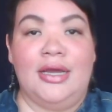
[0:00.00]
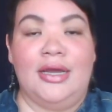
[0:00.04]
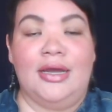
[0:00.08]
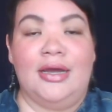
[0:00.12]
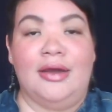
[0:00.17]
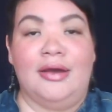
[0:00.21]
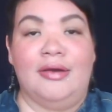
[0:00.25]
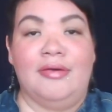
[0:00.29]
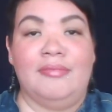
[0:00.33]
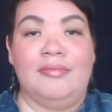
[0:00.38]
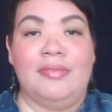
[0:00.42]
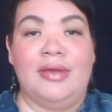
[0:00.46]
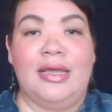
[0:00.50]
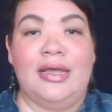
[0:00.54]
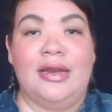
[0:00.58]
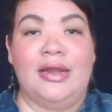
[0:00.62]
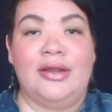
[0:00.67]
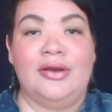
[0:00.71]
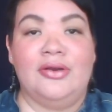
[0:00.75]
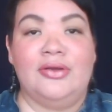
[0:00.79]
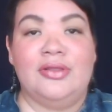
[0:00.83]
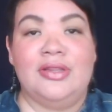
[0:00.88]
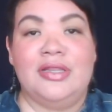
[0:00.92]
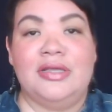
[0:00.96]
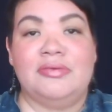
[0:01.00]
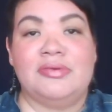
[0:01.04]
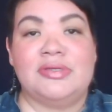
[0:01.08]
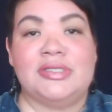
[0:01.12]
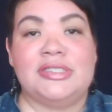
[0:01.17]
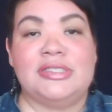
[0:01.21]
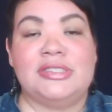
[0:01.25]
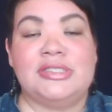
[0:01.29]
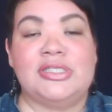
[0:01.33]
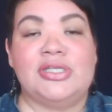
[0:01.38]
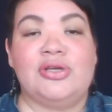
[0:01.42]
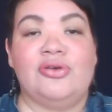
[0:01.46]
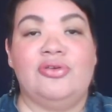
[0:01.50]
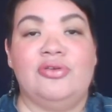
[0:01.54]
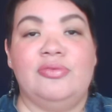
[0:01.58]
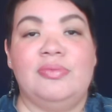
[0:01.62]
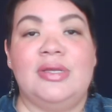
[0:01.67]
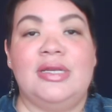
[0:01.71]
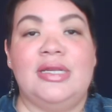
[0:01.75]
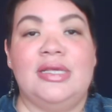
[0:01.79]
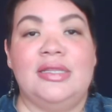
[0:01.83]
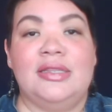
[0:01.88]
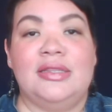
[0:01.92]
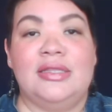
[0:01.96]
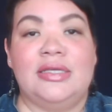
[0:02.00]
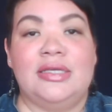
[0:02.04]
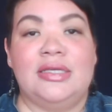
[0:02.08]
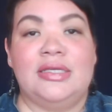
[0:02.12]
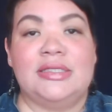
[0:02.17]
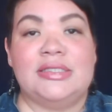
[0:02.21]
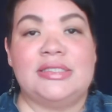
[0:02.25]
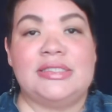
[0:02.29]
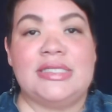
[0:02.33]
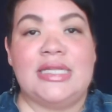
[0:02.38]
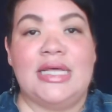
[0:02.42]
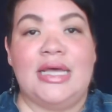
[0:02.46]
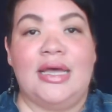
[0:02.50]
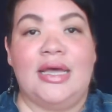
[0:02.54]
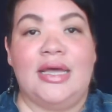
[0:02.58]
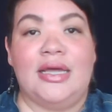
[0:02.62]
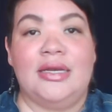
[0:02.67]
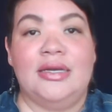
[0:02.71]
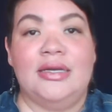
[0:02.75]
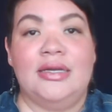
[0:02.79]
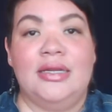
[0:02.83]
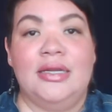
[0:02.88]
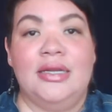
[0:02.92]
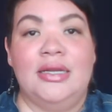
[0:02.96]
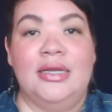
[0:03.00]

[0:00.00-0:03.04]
and I know there were so many things that